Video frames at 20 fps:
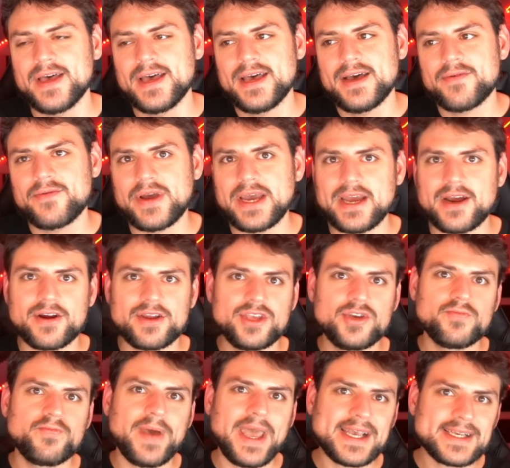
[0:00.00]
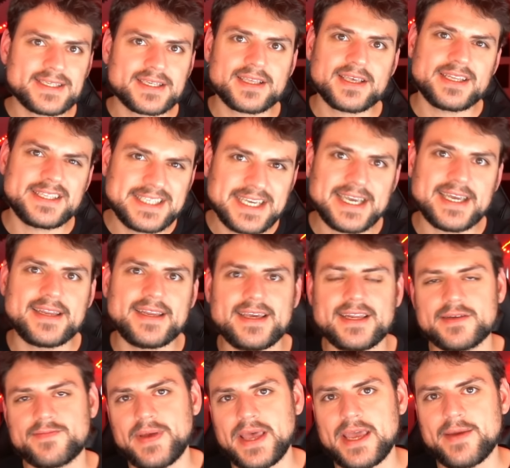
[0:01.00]
where you basically did need
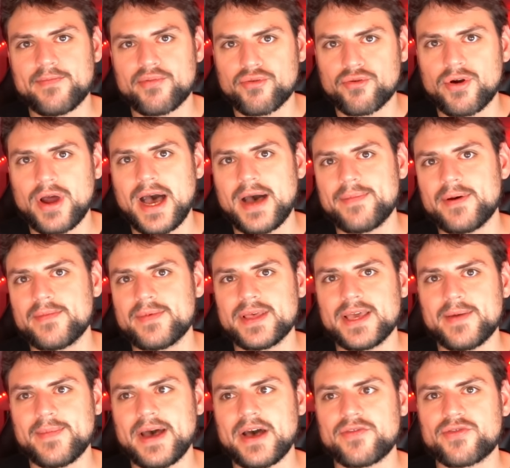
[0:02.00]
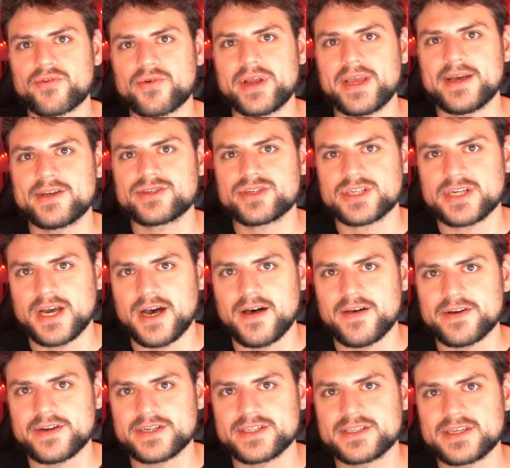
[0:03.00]
to pay probably about
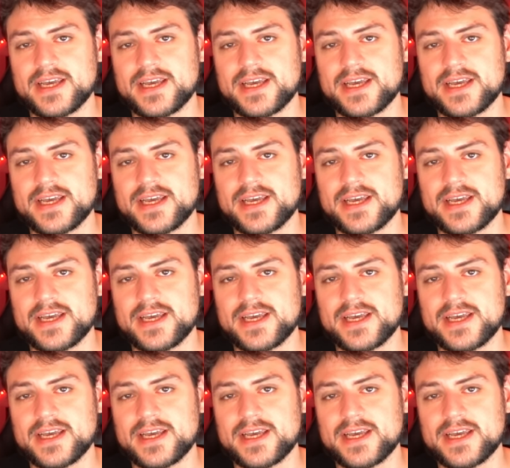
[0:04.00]
$300,